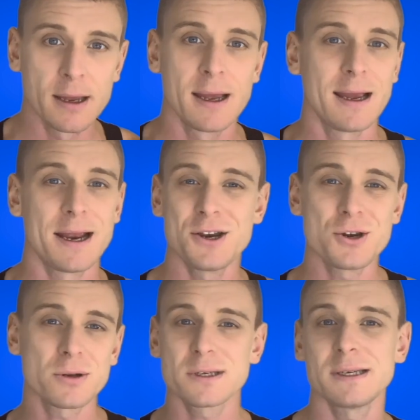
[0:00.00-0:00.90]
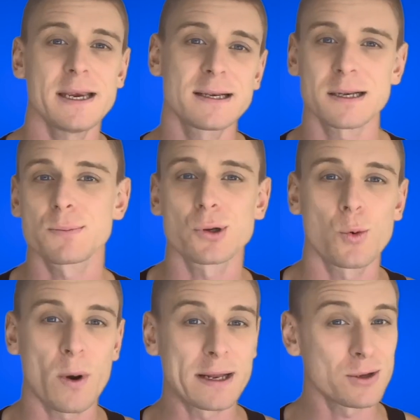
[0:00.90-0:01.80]
and you're not seeing some sort of
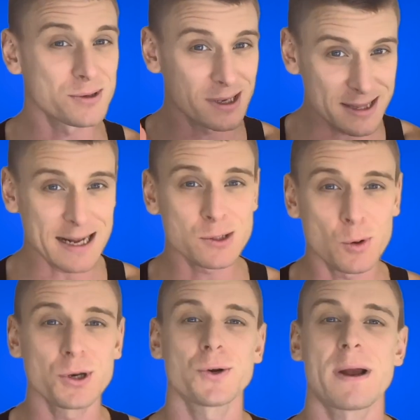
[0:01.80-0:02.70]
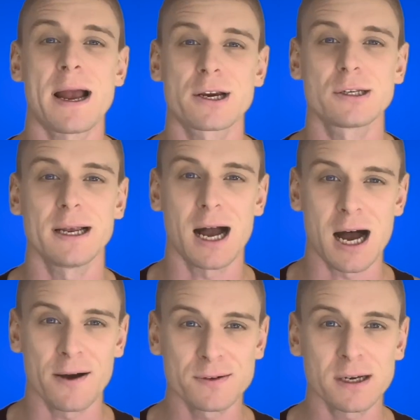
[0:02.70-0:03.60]
weight loss and that's what you're actually
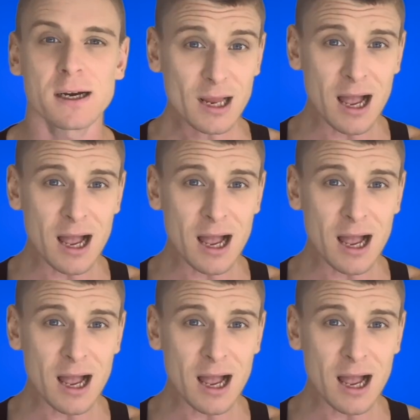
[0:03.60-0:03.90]
after,